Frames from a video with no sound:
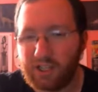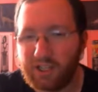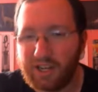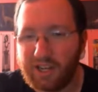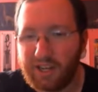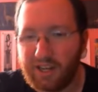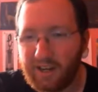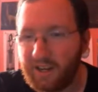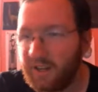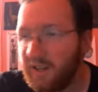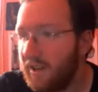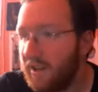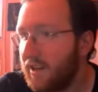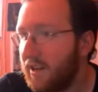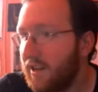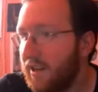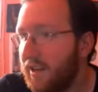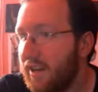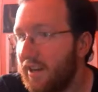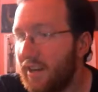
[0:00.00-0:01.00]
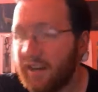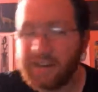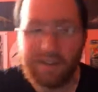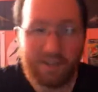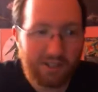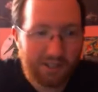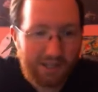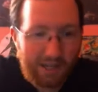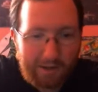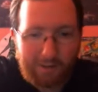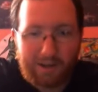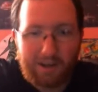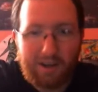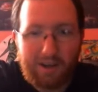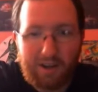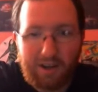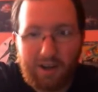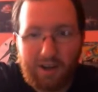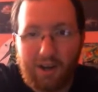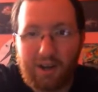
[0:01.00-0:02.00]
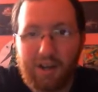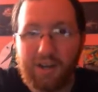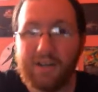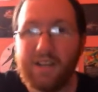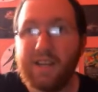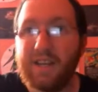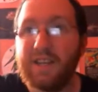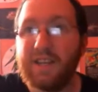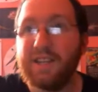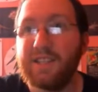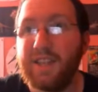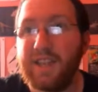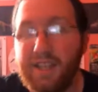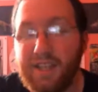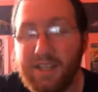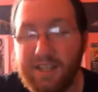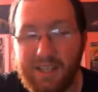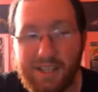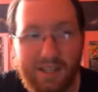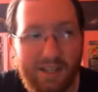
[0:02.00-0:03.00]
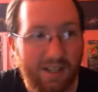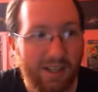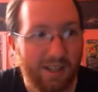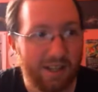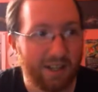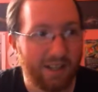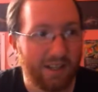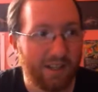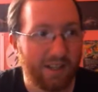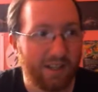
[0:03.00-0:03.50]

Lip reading: in, and you see him like on his hands and like